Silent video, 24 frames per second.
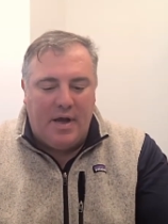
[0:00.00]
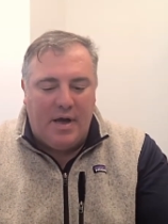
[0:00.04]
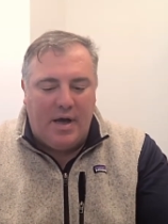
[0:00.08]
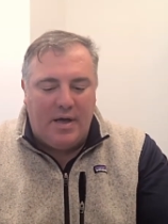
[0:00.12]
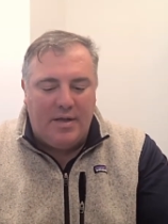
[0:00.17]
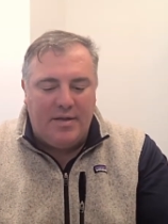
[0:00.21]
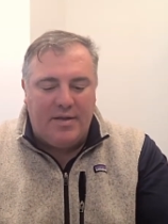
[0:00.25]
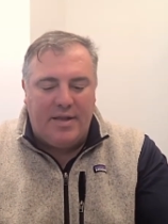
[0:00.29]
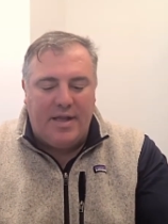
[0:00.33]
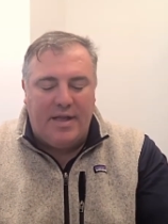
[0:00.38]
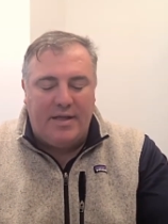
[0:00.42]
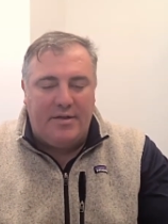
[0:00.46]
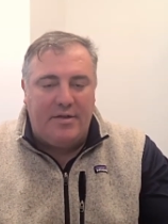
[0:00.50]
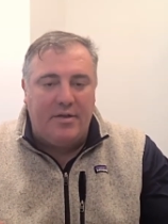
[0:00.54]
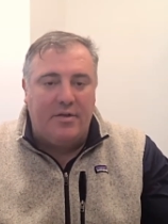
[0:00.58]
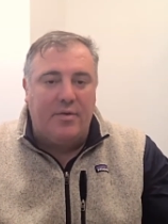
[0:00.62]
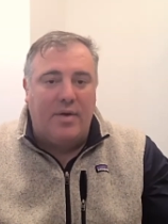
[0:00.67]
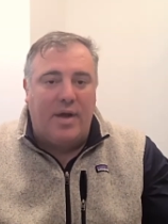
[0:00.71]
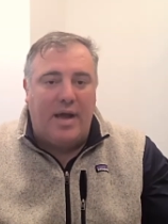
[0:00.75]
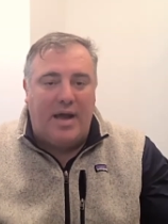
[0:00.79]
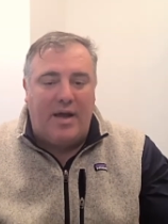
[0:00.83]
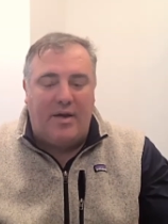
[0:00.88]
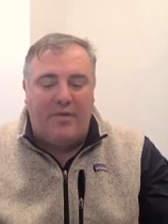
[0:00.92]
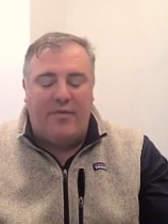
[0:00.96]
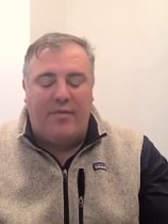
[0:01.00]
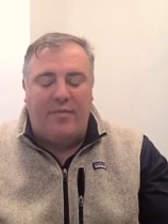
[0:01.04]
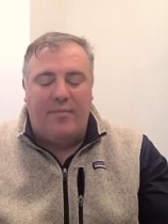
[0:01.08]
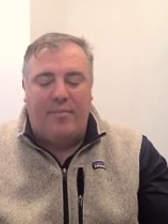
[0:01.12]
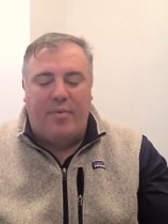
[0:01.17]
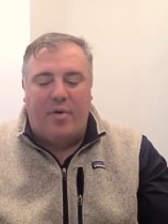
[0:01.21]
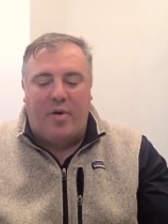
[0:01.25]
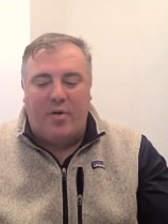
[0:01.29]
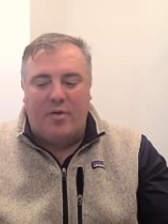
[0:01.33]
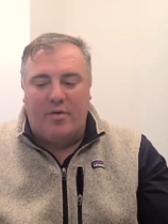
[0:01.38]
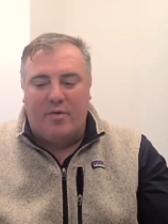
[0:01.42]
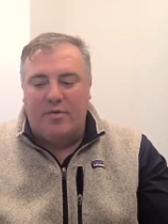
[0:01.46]
They do have
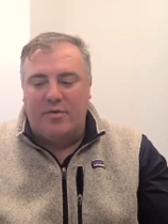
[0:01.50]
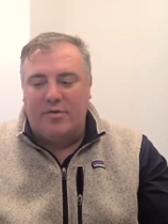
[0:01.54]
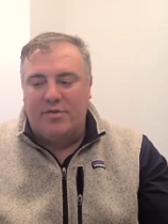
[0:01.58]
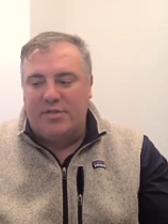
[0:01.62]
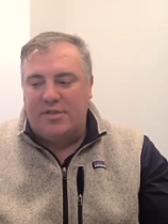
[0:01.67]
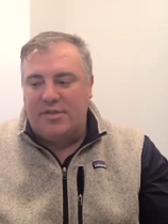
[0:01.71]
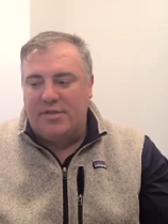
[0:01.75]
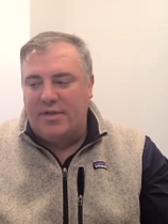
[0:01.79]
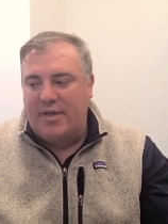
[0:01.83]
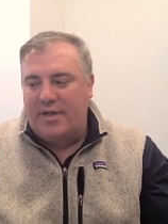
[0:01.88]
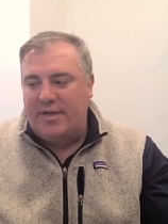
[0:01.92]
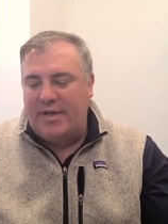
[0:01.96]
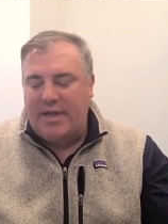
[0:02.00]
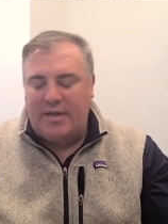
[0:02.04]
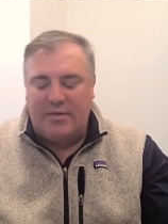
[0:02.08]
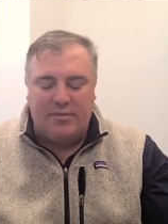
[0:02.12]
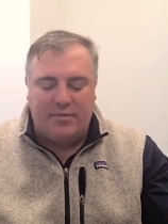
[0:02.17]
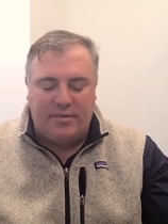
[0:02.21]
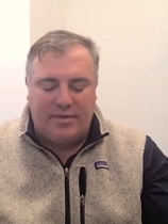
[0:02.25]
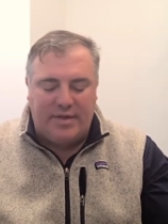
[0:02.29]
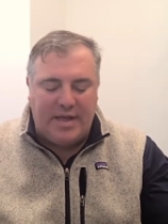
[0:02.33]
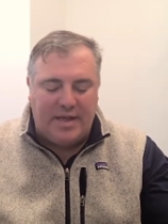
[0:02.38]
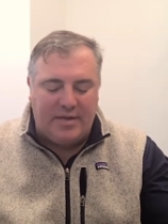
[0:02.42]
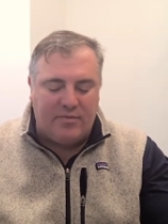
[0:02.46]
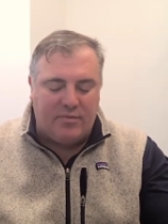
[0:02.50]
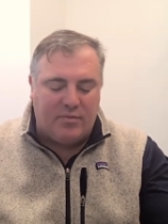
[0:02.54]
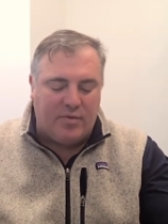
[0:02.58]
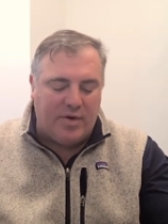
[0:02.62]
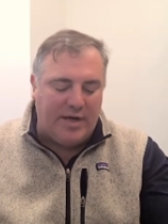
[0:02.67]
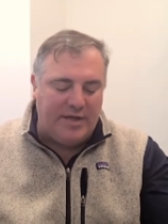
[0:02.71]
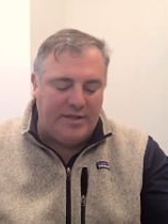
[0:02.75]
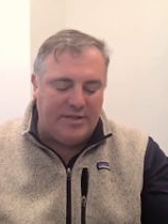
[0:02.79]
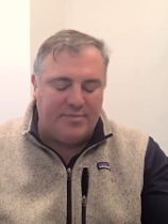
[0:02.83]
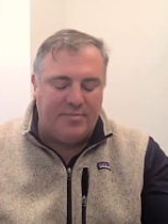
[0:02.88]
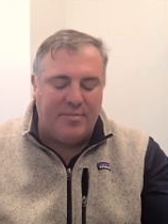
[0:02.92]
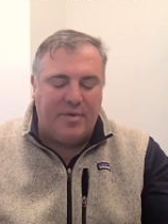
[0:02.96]
partners, and they can
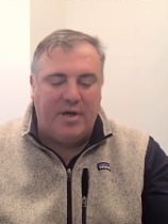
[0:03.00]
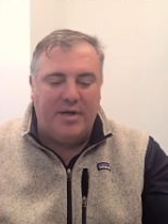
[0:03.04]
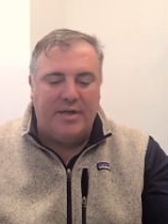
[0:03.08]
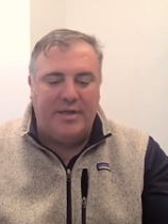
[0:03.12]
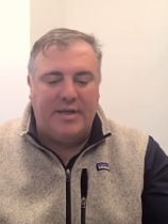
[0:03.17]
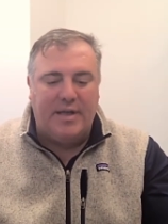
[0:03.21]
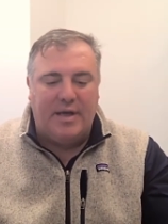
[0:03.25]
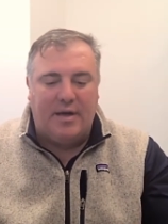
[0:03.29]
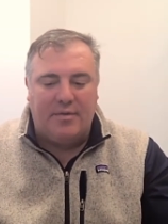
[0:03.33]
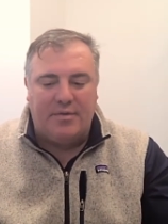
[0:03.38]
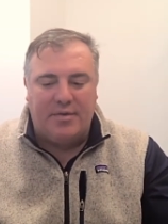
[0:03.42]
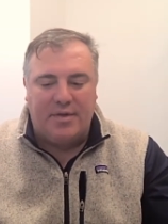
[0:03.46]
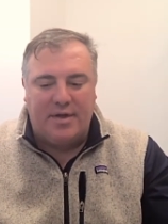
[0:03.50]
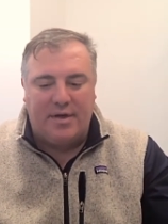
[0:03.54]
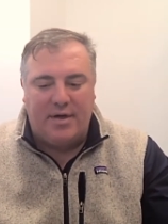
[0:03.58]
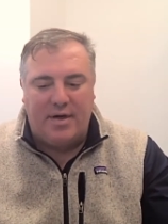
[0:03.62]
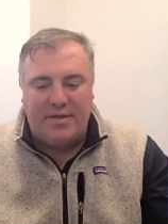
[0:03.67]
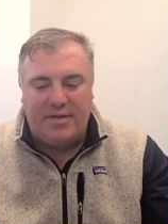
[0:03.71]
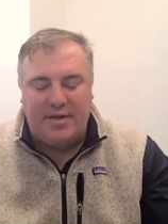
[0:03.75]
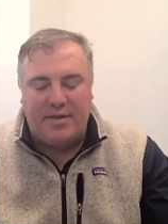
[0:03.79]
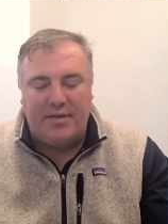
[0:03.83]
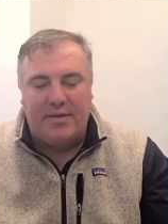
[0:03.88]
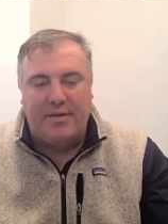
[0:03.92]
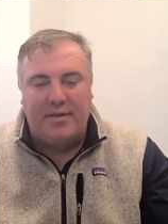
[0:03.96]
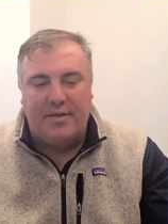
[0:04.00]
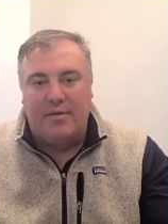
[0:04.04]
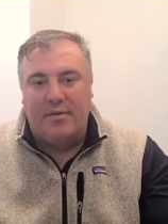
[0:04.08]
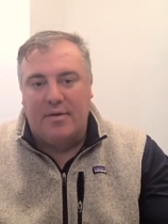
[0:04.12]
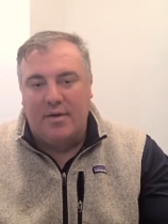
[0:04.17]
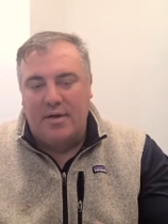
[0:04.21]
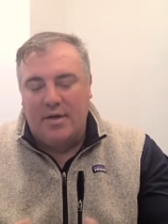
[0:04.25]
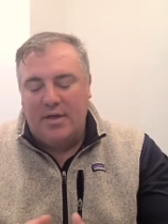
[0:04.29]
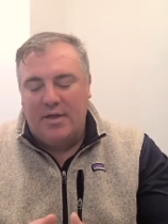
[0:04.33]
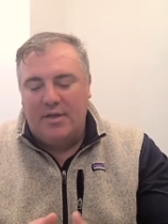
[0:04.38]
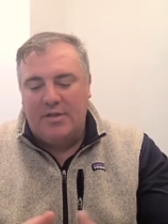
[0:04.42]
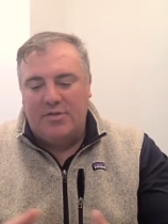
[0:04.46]
raise money out there. I think they're
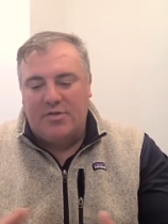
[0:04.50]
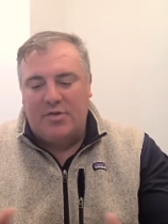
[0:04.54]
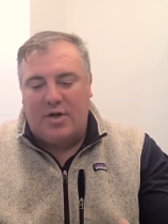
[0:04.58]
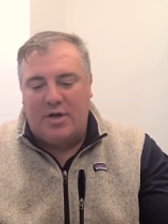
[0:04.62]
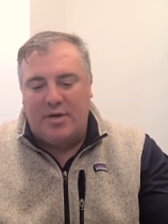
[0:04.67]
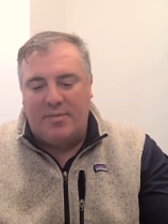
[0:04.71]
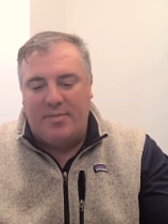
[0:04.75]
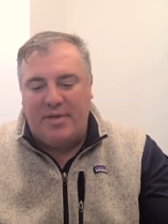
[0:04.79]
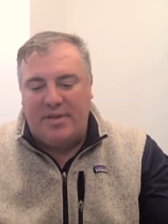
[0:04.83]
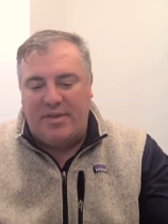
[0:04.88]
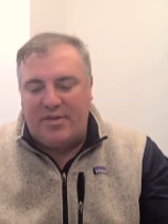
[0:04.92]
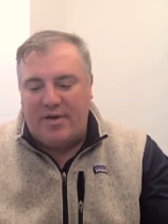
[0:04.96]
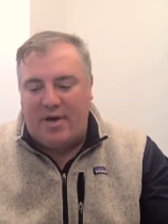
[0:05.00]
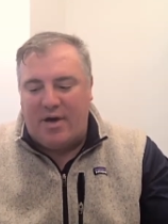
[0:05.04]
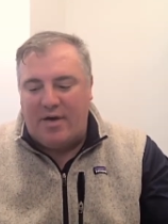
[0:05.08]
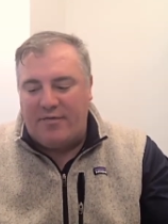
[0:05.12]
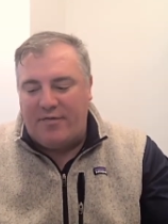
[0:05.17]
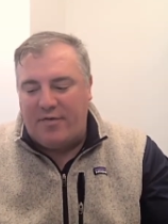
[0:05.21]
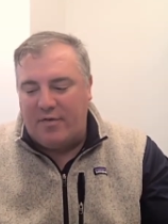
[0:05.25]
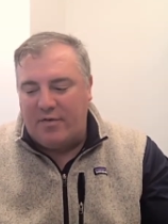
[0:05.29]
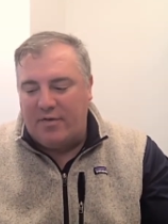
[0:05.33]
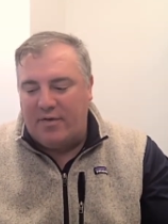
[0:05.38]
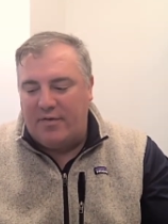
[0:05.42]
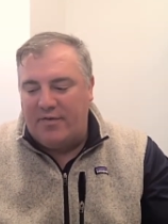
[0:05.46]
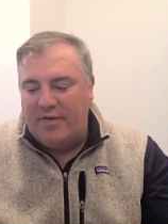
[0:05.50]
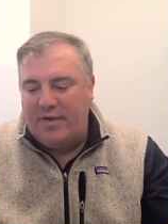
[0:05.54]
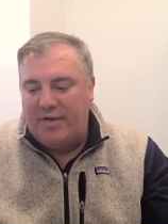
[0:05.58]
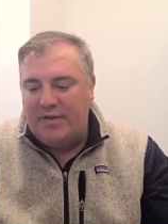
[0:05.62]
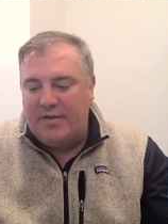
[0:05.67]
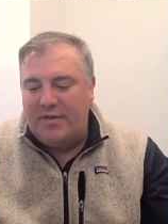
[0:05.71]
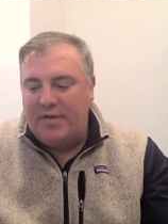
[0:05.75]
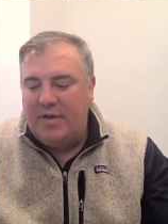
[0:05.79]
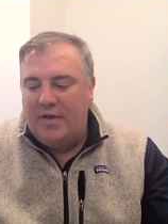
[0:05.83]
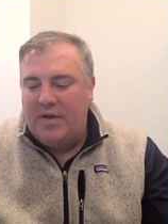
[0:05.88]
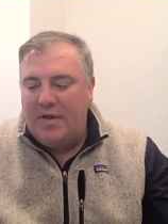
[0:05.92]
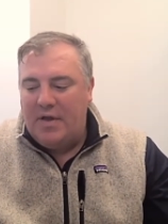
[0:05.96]
trying to be thoughtful of it.
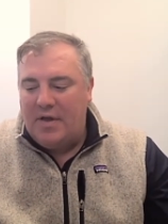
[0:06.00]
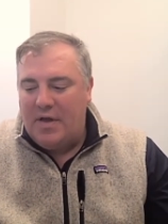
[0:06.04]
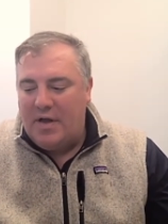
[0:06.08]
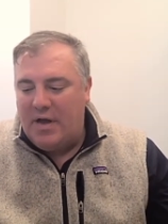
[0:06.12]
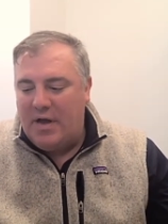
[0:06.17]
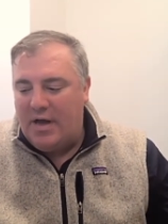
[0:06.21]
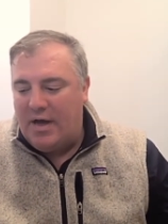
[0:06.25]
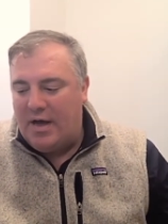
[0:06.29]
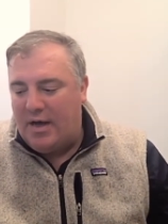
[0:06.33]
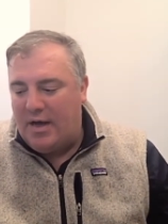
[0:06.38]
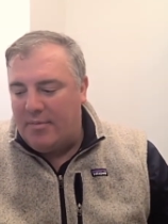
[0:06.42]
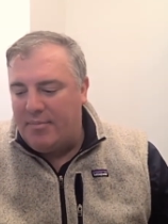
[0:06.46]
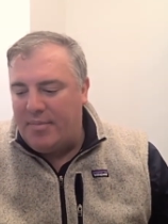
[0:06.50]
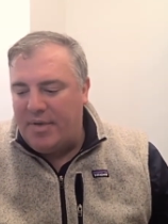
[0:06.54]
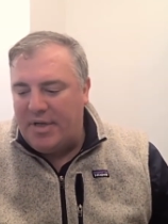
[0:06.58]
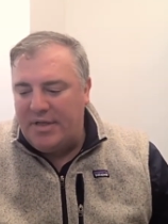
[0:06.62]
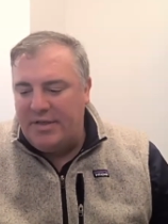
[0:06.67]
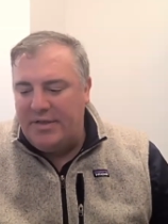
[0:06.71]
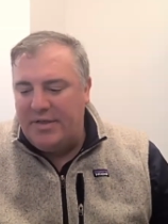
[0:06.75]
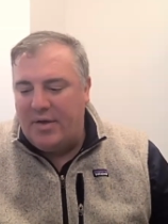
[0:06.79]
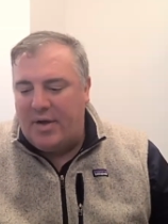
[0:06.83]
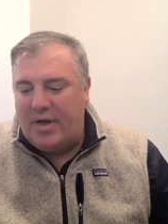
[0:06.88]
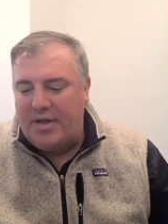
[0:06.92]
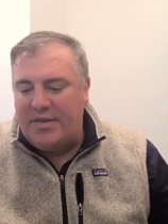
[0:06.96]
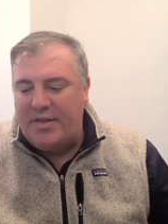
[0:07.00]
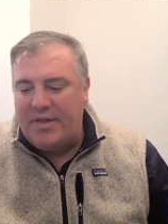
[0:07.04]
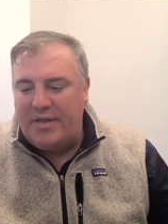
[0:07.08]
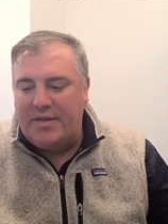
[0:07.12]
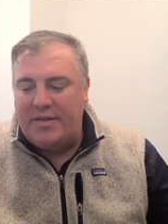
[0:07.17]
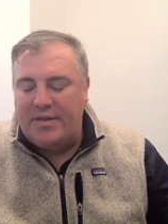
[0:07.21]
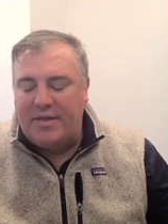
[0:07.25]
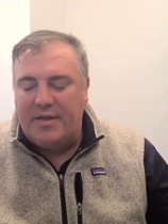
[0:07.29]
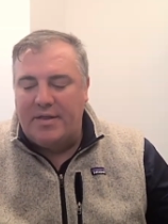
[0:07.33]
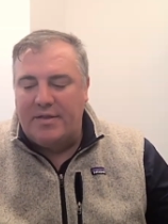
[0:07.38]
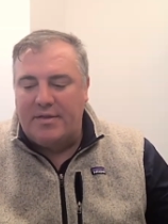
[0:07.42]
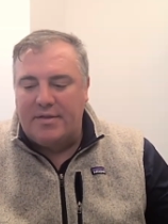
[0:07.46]
But I think
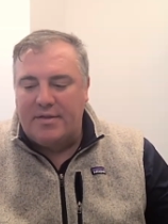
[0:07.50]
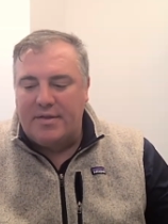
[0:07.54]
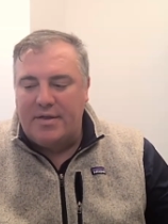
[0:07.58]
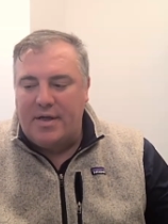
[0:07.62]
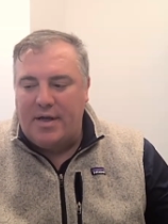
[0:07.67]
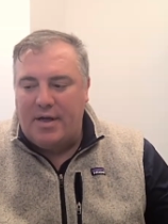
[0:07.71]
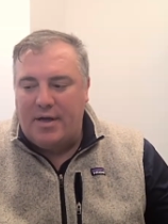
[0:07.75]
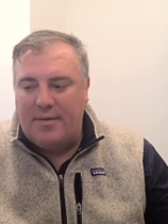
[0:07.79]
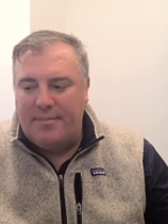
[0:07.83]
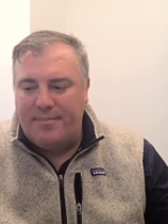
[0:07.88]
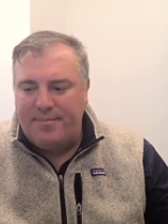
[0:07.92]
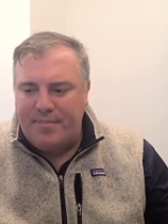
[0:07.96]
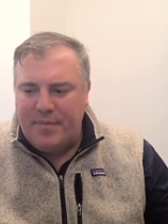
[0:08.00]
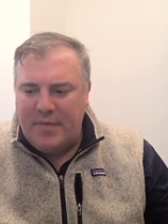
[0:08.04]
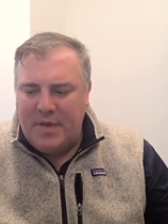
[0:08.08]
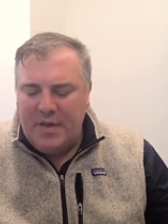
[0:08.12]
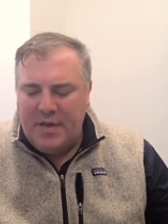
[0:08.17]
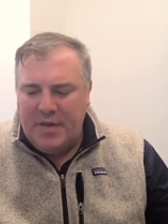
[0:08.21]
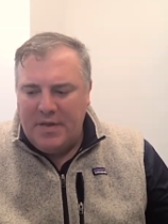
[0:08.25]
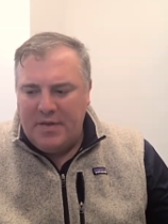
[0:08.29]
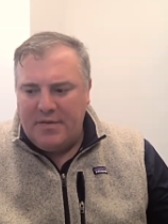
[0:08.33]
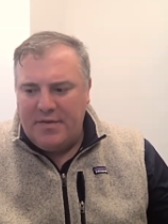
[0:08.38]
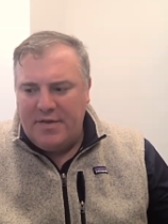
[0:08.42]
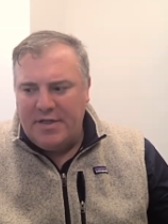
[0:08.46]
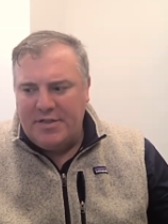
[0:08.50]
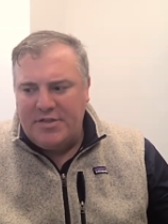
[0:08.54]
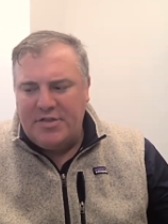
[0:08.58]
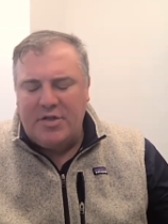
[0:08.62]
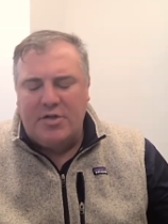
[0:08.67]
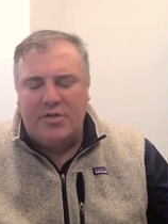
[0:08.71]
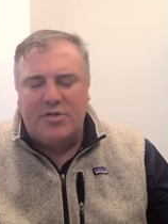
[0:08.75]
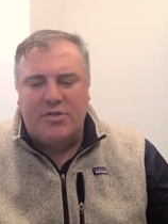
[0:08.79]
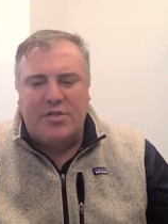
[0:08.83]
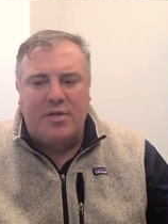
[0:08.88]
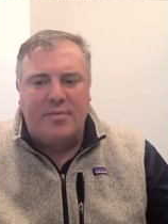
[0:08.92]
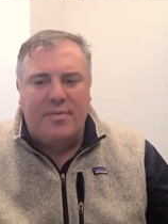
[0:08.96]
that this year's
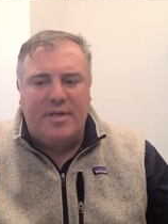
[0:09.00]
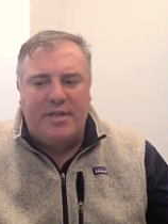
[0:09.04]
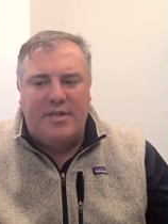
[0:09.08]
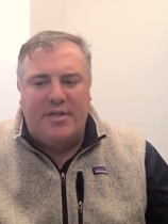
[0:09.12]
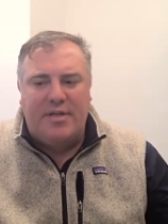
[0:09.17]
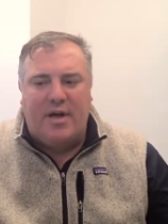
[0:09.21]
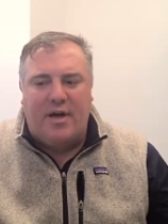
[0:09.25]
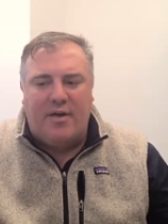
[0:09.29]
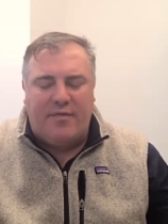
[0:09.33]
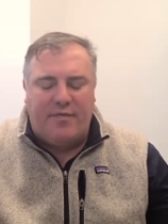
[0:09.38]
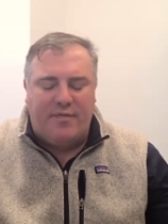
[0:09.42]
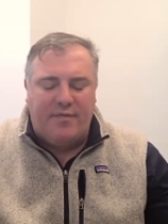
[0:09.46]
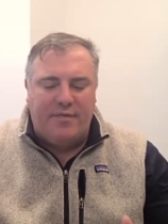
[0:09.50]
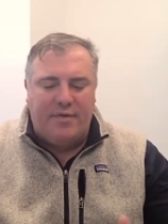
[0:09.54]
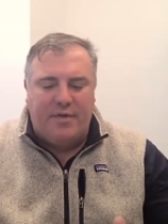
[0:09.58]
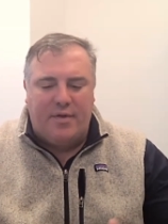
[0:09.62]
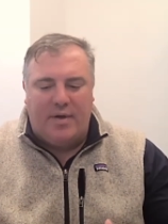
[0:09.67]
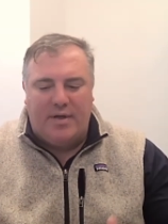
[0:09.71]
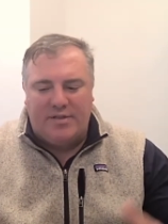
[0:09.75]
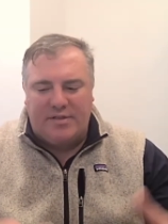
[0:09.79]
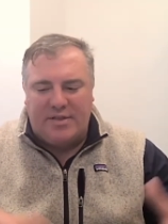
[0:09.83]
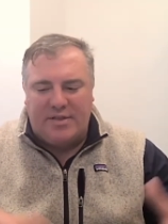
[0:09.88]
going to be tough. As they